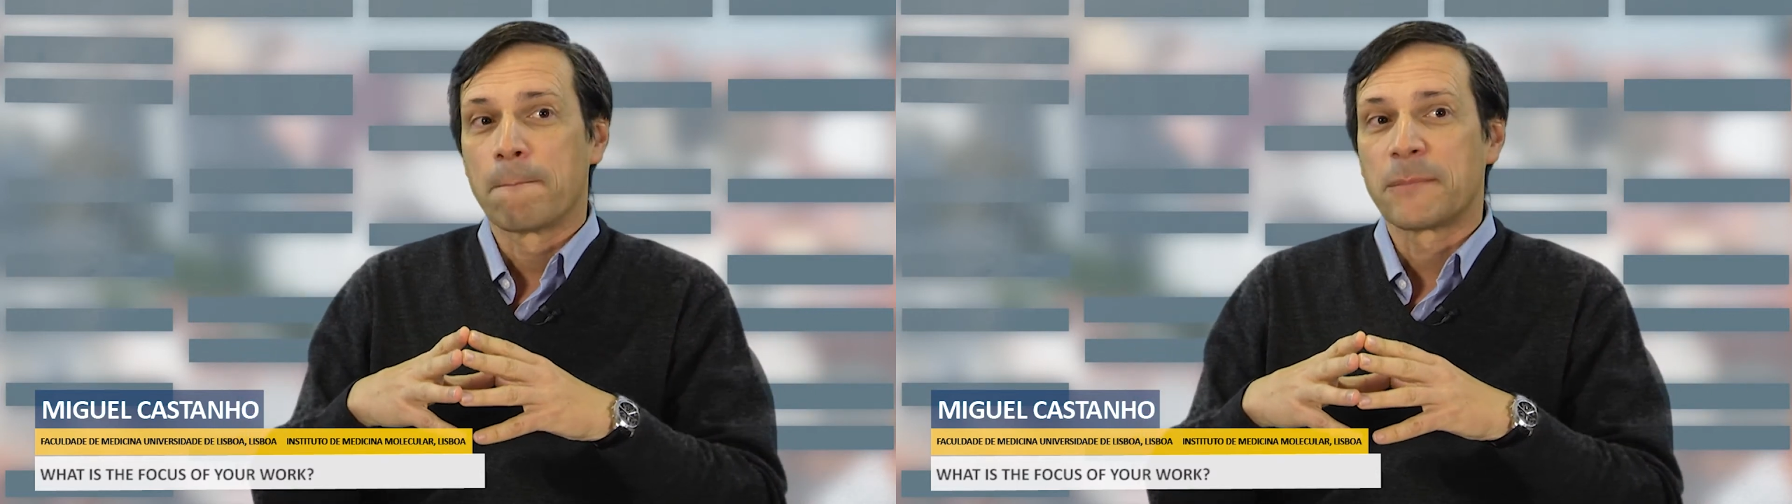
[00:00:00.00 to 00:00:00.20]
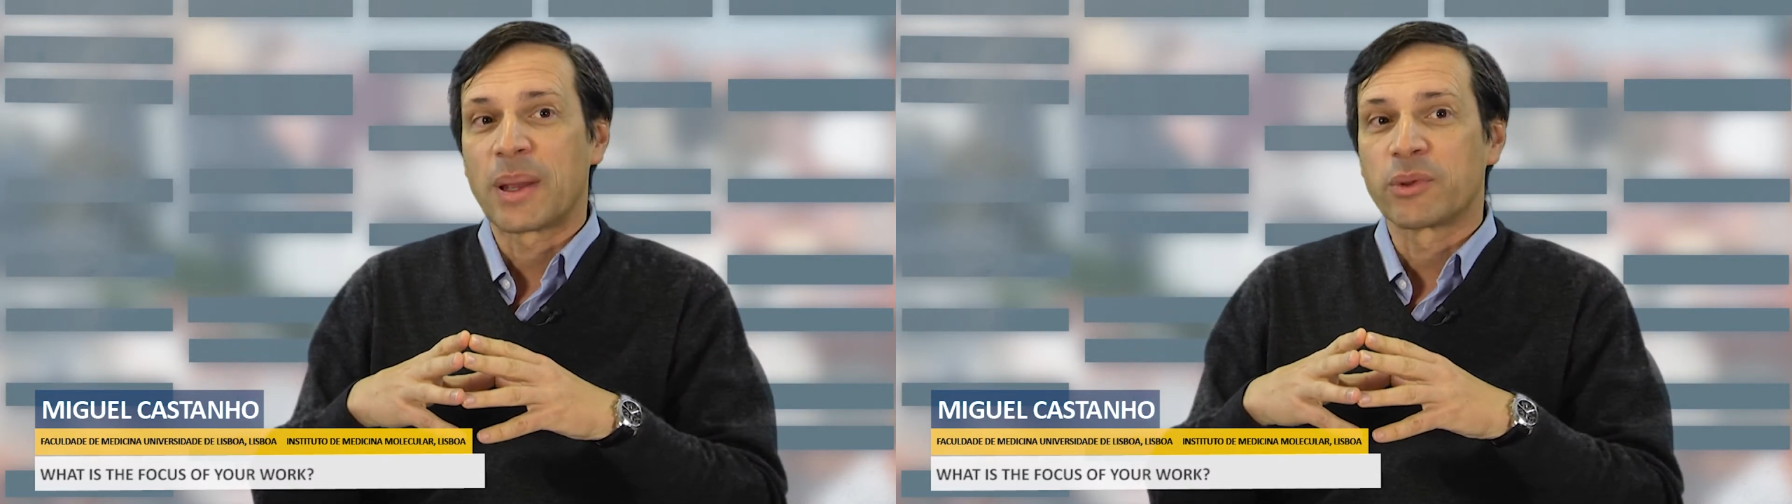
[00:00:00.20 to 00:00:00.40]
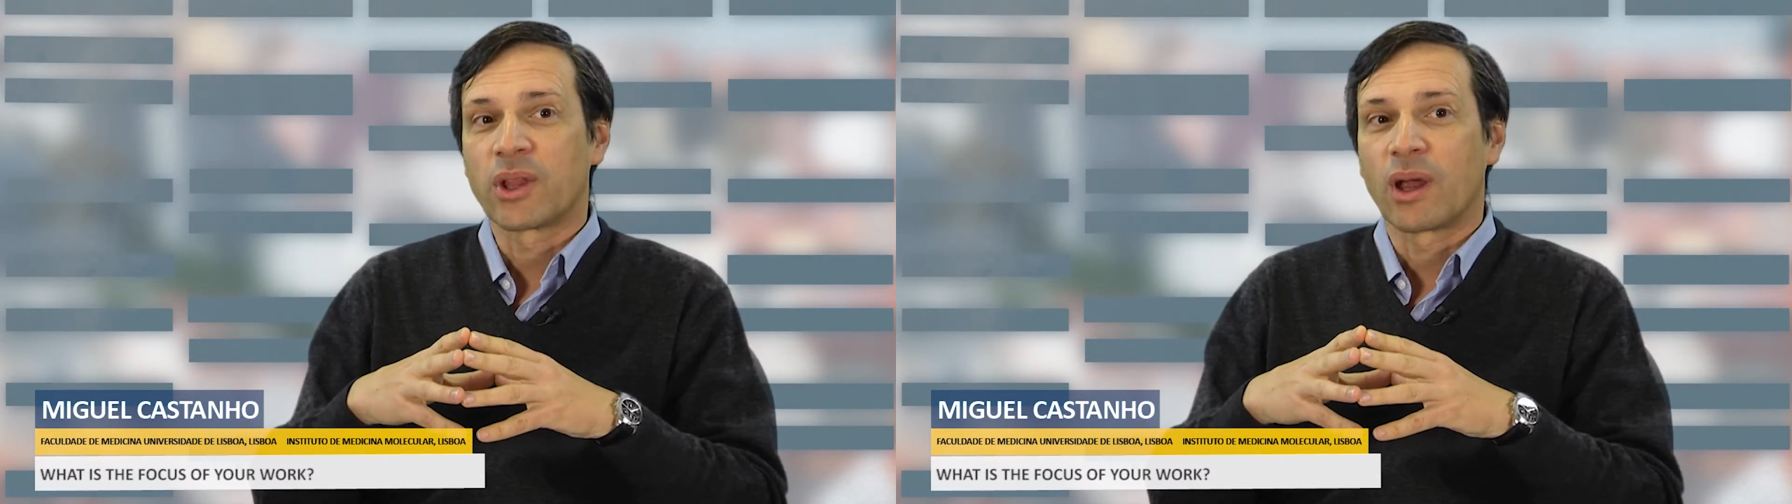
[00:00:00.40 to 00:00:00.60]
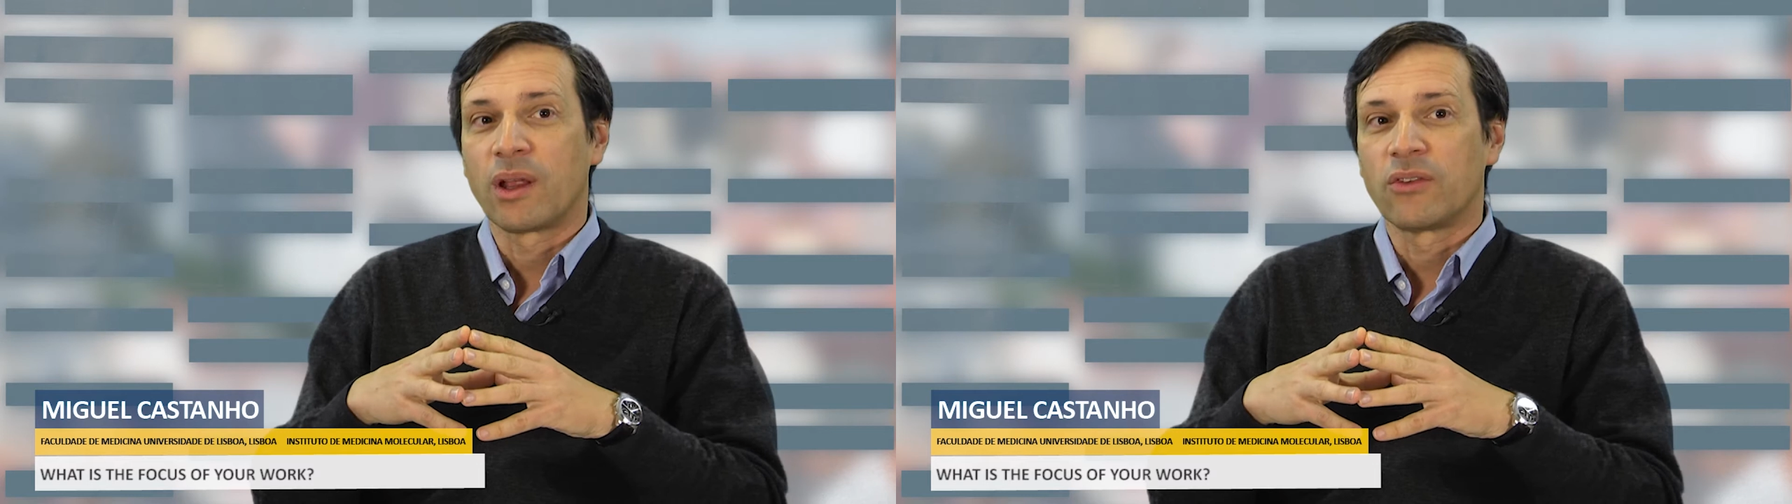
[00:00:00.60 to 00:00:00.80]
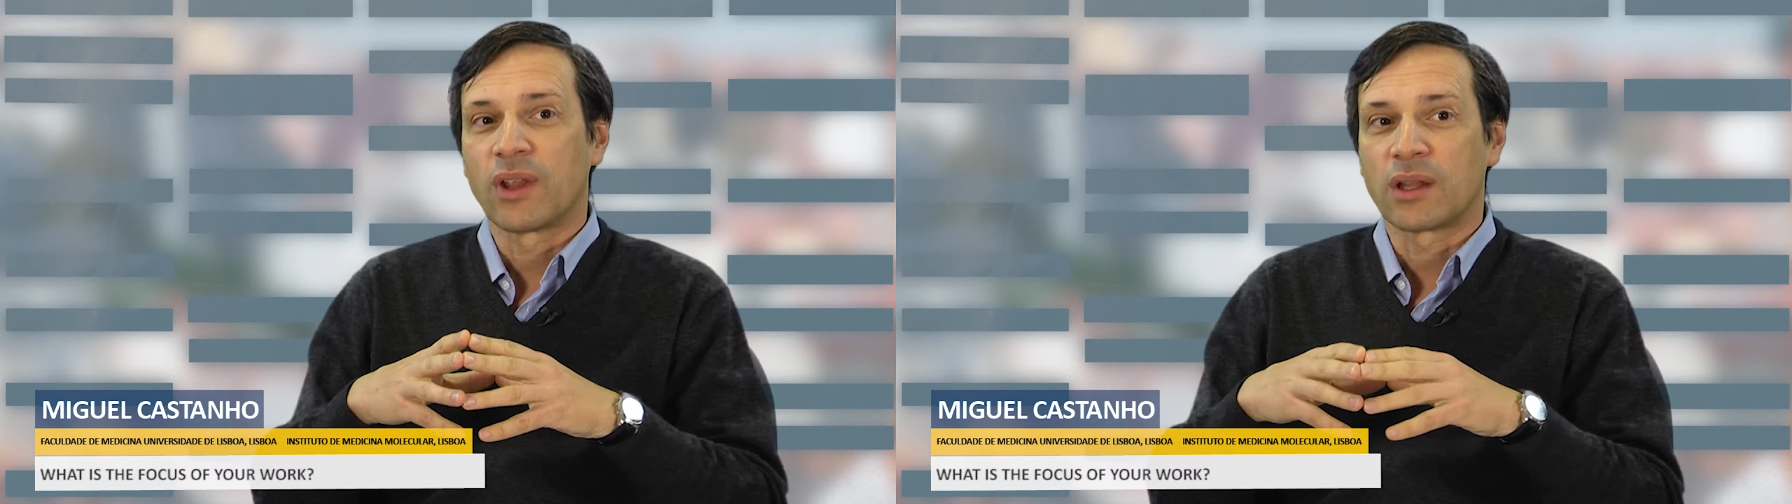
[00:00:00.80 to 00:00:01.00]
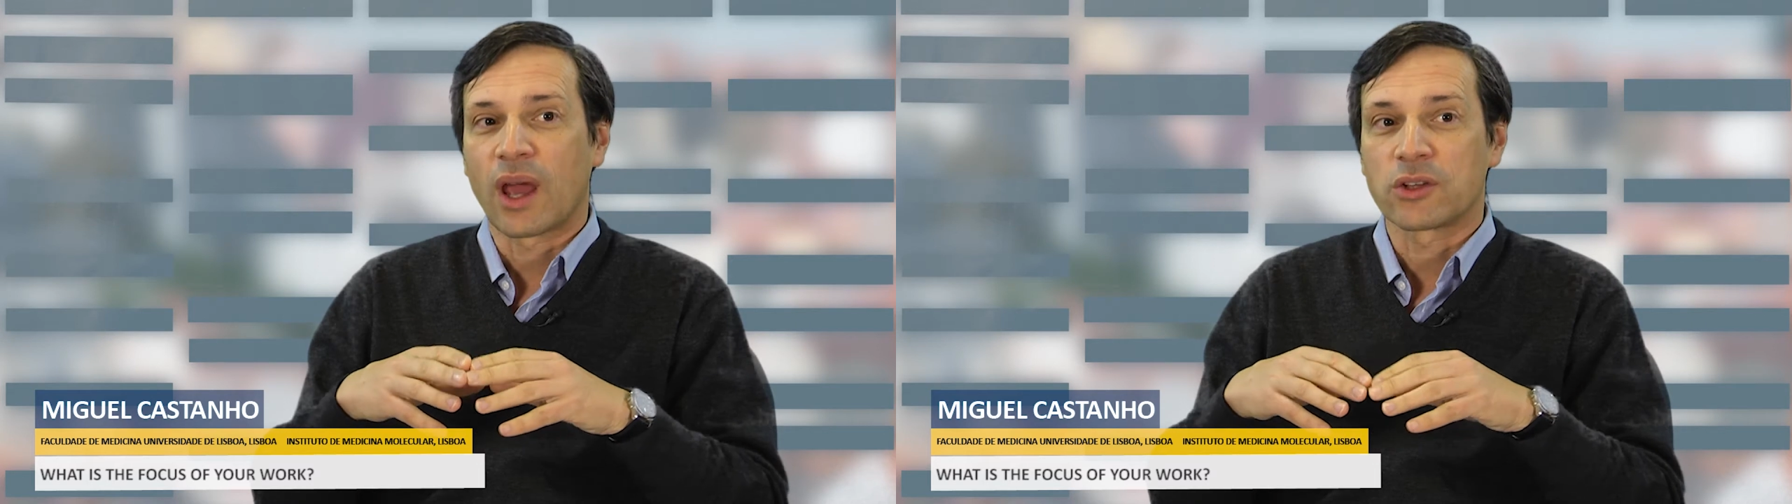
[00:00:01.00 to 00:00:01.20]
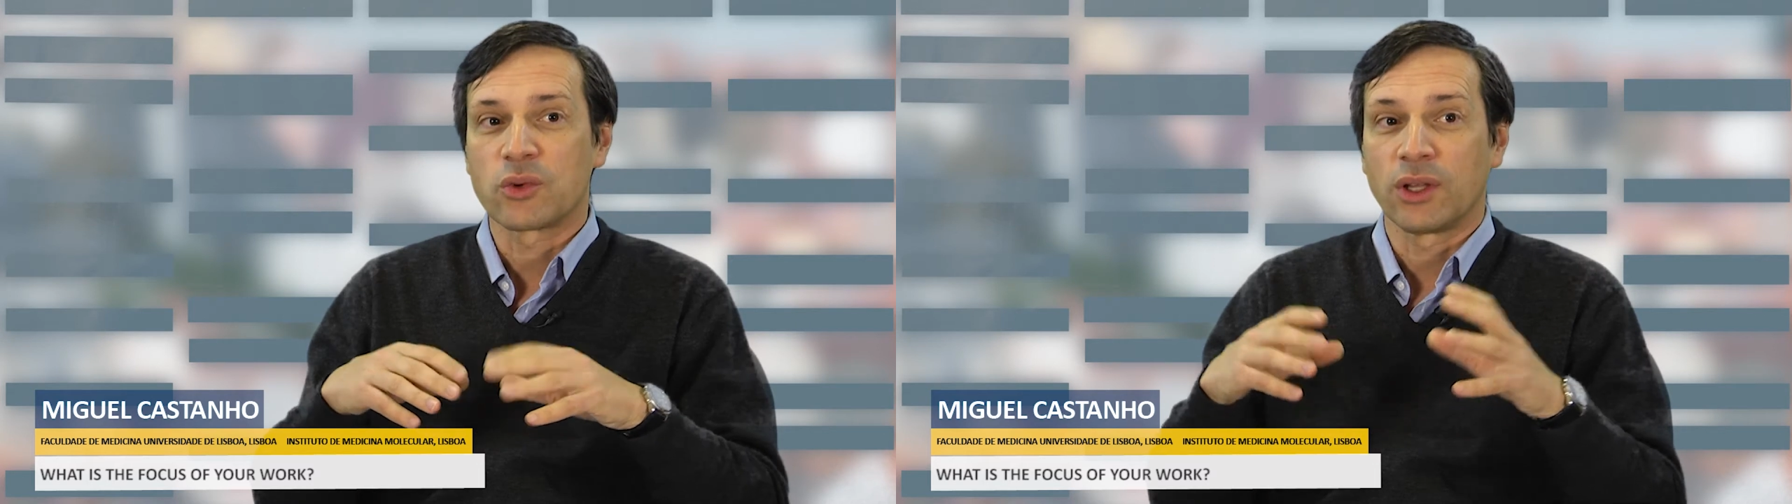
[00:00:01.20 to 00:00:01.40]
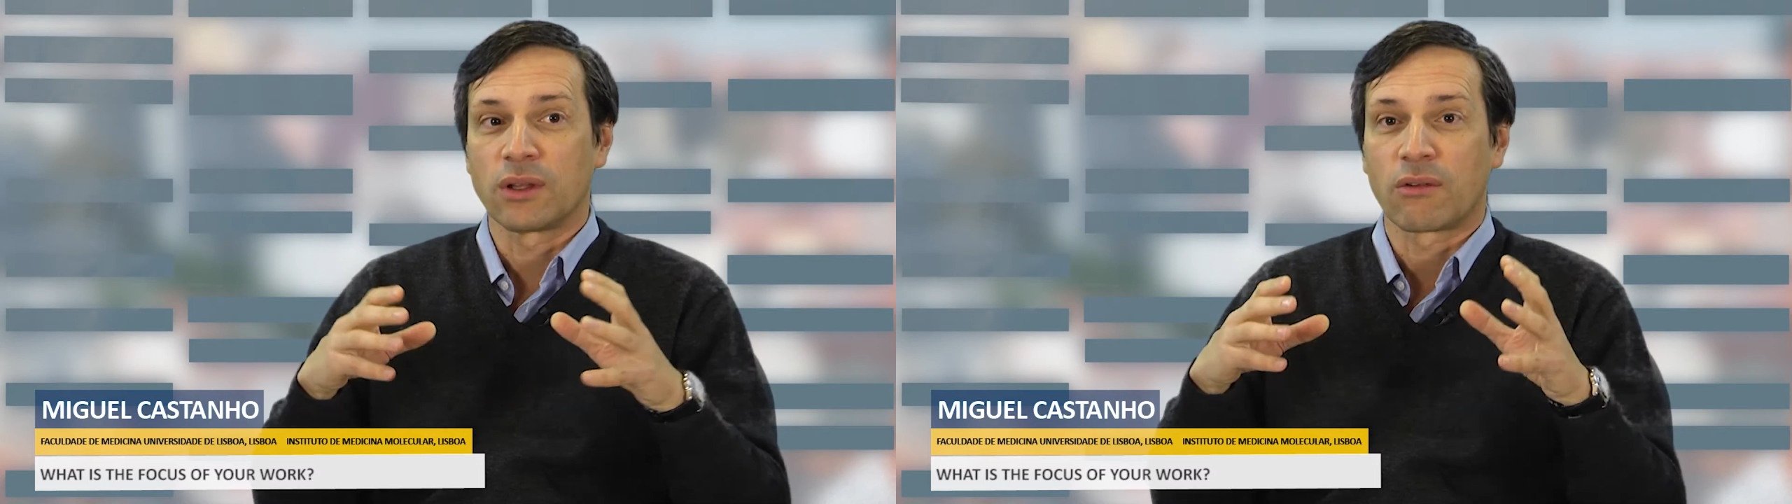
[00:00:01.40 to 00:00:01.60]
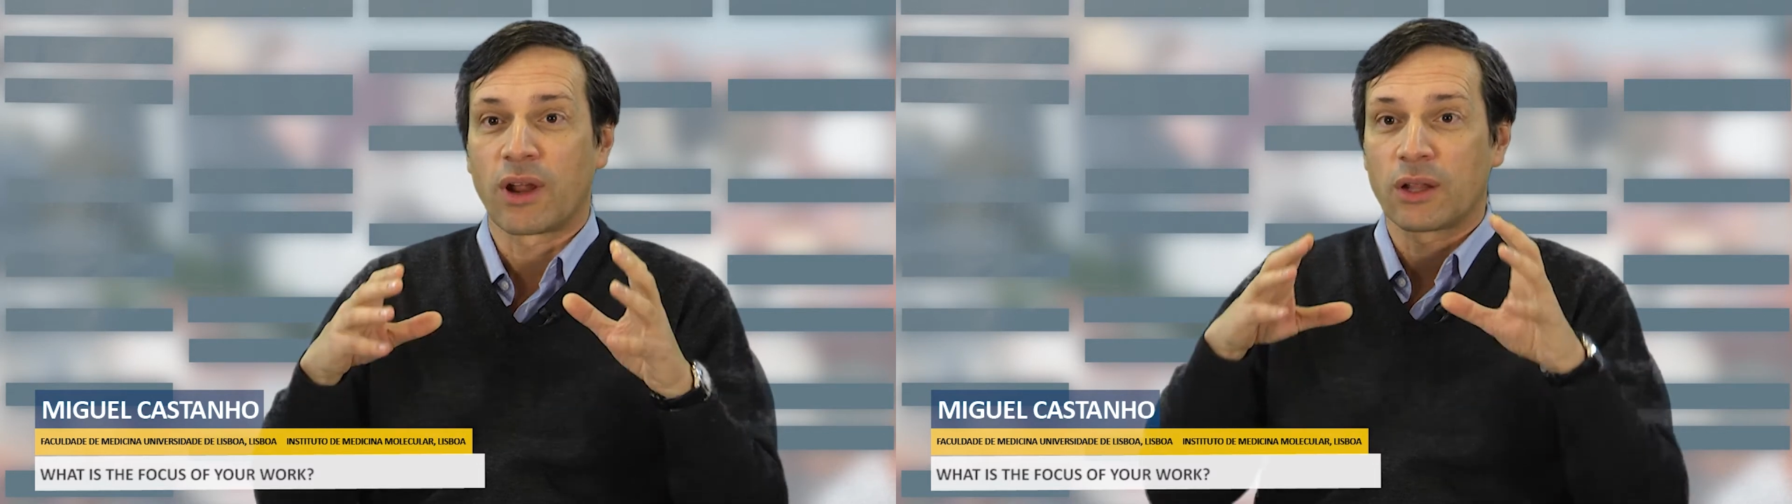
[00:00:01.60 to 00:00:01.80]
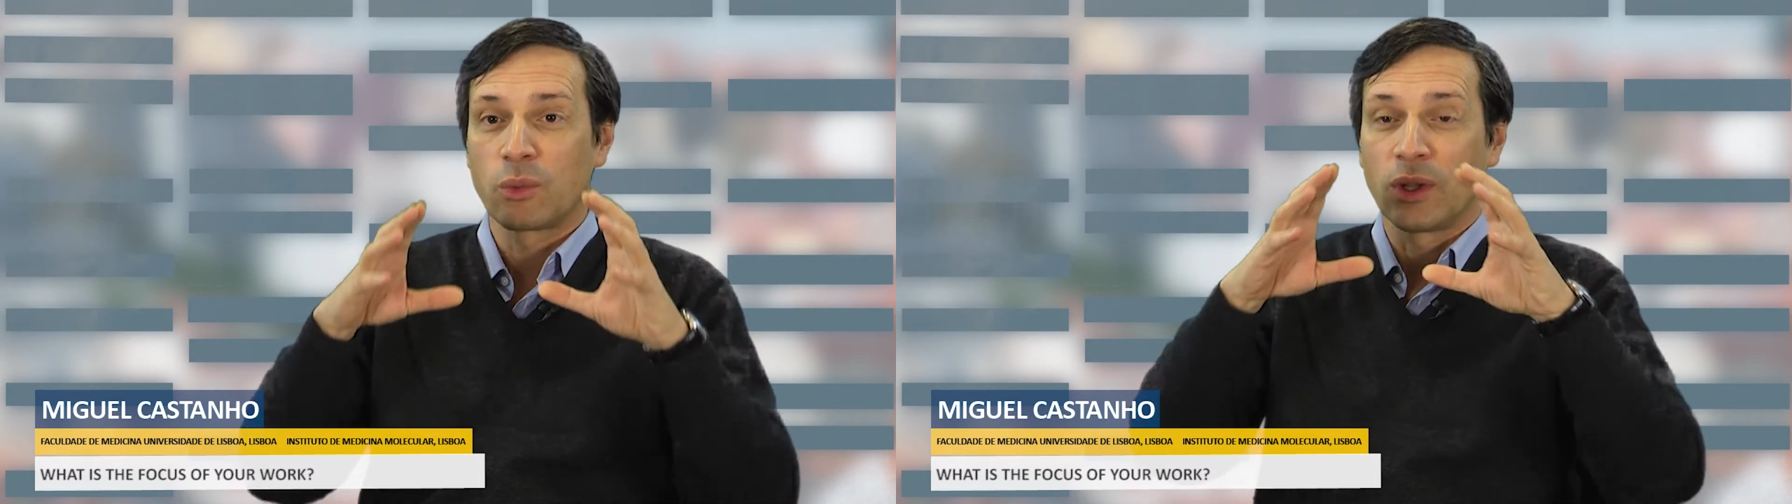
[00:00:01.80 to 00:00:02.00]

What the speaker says: peptides that actually interact